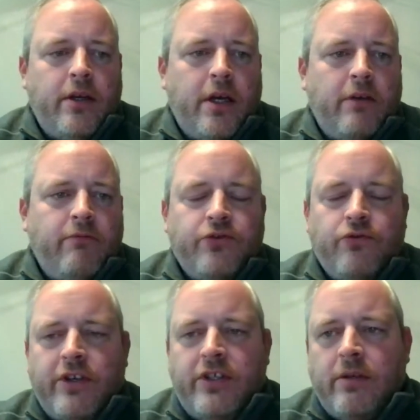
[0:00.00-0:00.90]

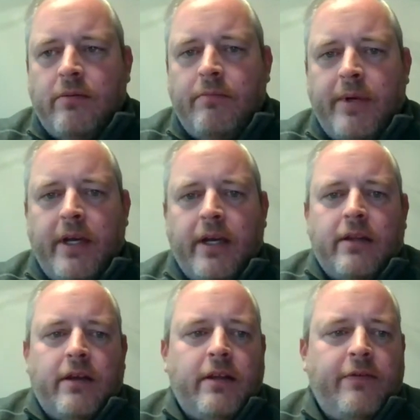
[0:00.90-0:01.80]
Rolls-Royce being
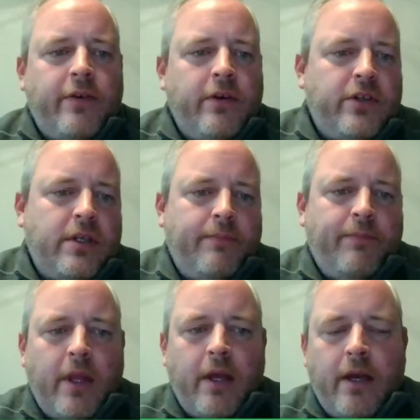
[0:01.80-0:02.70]
the first.
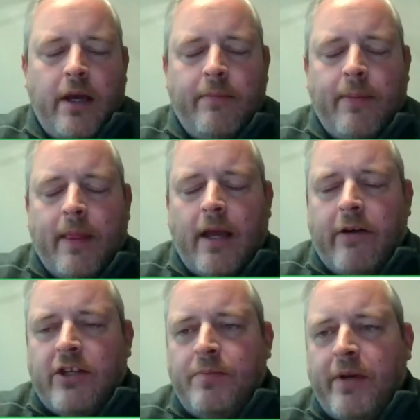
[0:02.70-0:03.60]

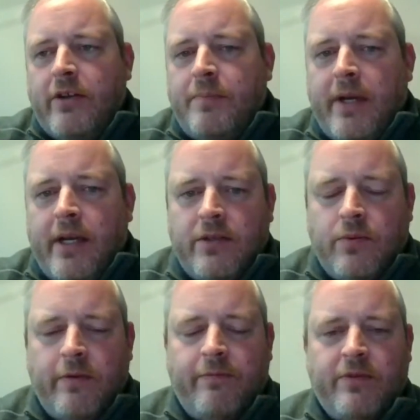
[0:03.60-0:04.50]
Our experience being
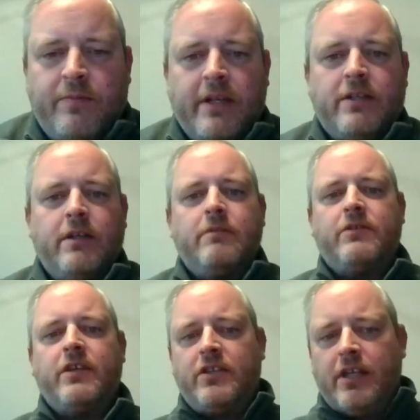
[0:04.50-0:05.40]
is we've spent
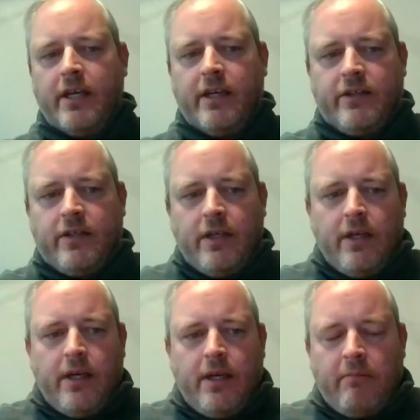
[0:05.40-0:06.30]
60 years
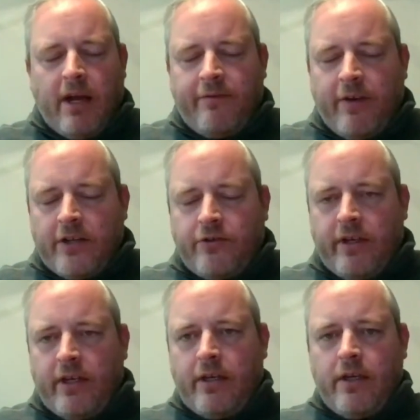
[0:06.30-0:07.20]

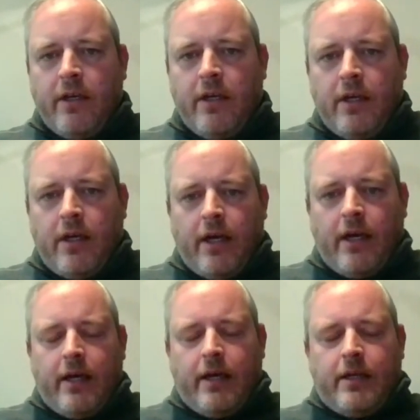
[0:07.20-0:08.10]
manufacturing,
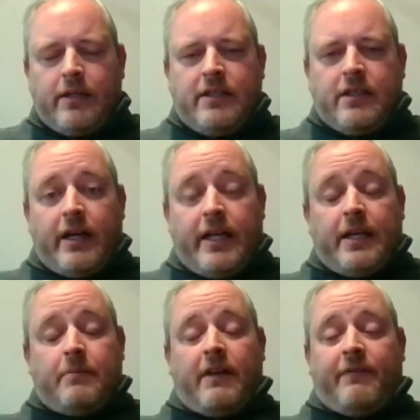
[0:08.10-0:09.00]

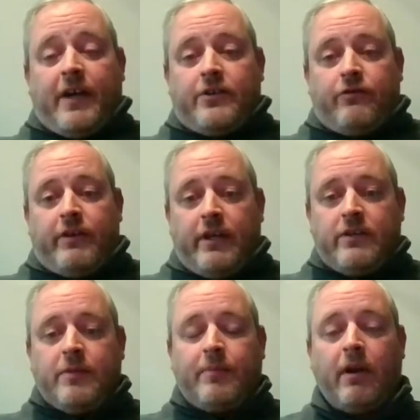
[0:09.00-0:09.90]
designing,
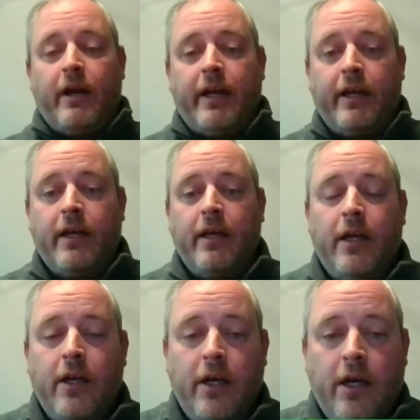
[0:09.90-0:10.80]
manufacturing, supplying
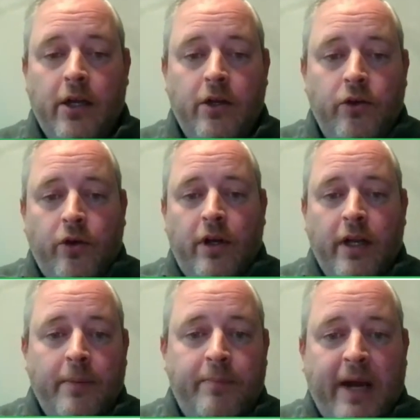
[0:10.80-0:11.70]

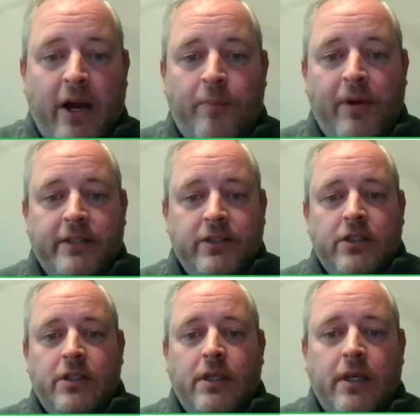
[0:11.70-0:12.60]
nuclear power
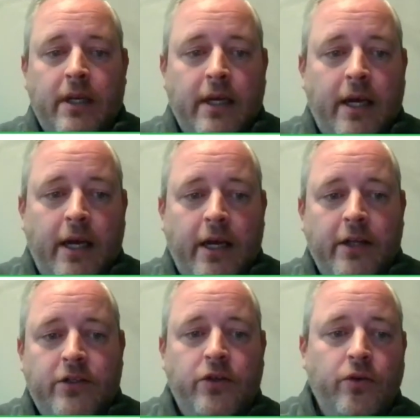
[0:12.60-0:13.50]
plants
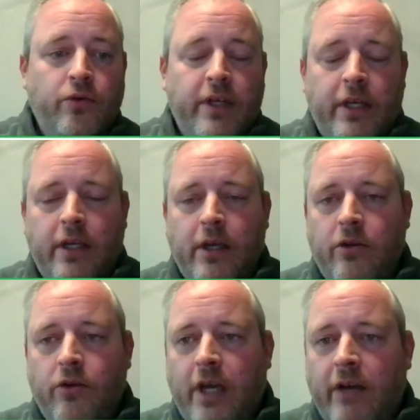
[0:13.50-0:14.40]
to
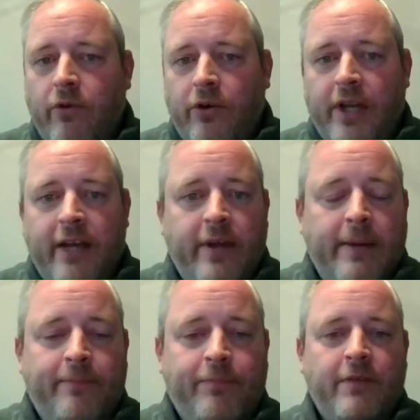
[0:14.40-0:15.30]
the UK Royal
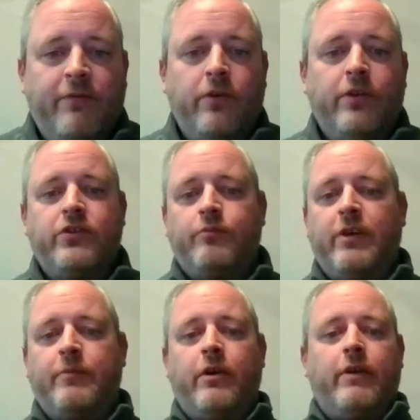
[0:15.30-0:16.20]
Navy for the
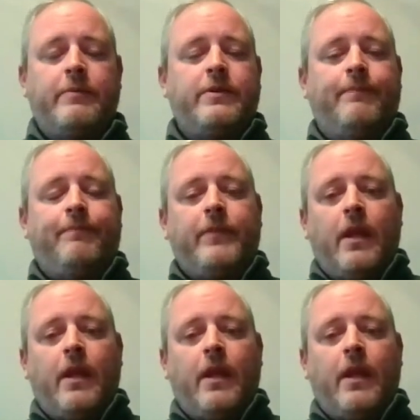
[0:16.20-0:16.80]
submarine programs.